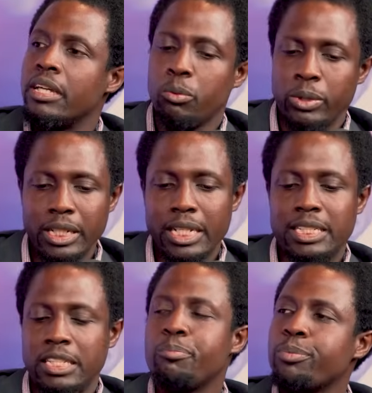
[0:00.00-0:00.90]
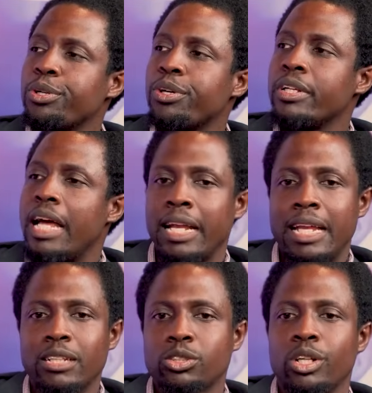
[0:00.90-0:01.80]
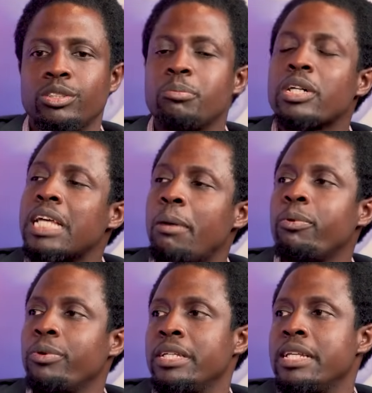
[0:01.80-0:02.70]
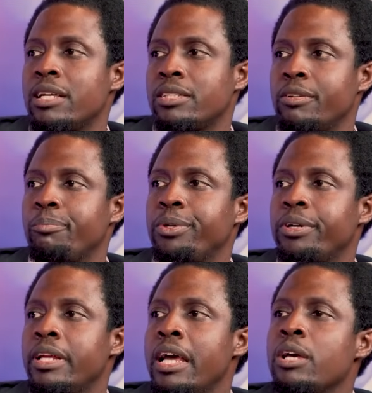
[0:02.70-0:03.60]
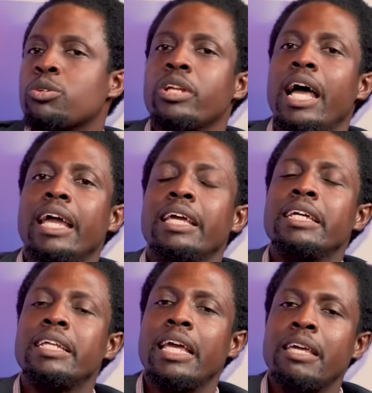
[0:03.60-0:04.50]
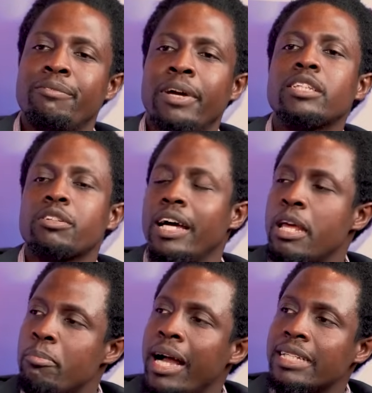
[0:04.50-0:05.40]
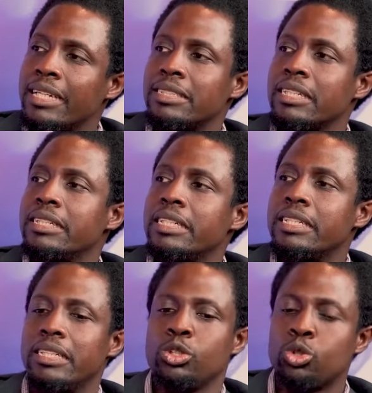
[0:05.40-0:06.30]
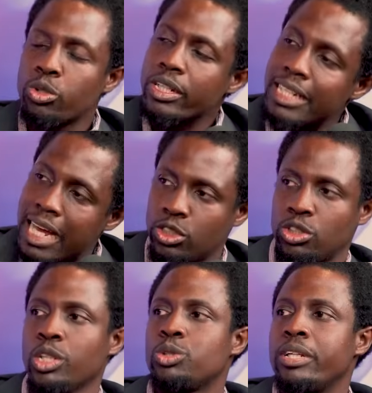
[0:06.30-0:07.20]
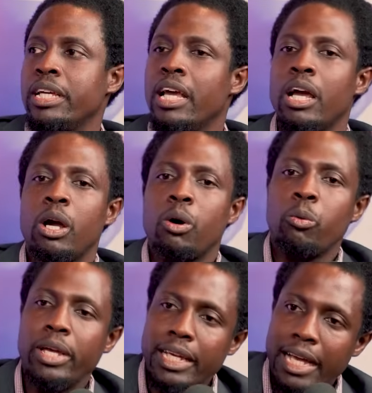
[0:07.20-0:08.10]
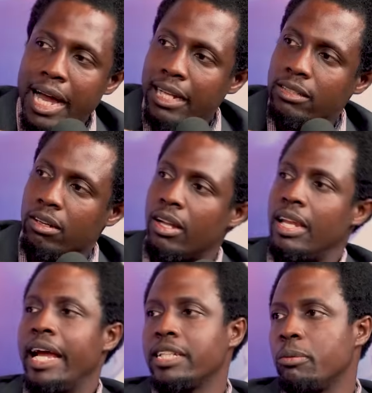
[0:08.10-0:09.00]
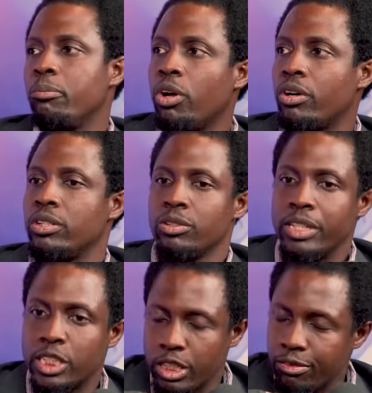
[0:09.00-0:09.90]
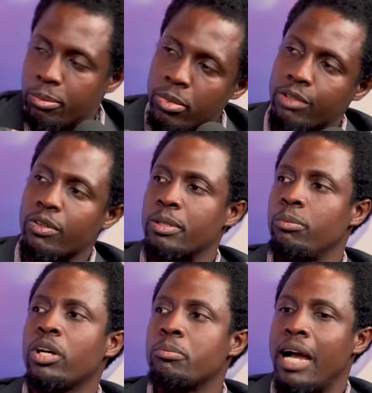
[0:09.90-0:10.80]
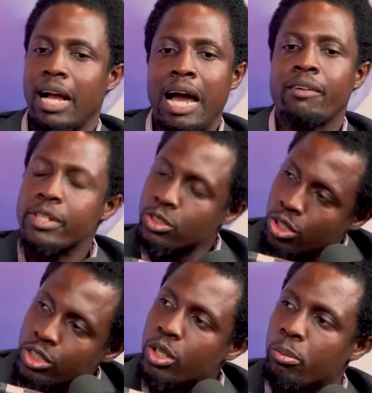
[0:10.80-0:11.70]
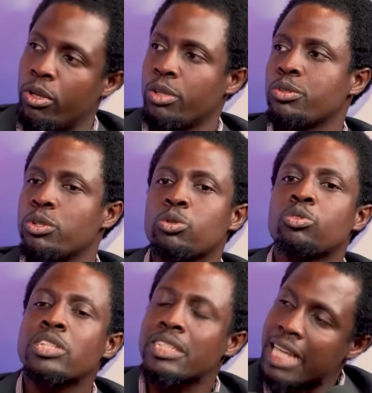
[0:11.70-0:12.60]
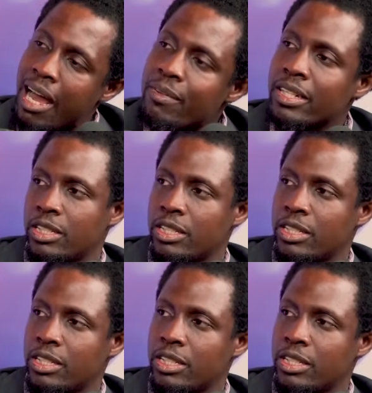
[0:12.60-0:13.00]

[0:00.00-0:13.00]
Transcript: within a safe period, and that surgery must happen within that safe period. So that in event of an emergency need, during that surgery, we can collect the blood, retrieve the blood from the blood bank, and return your blood to you to salvage the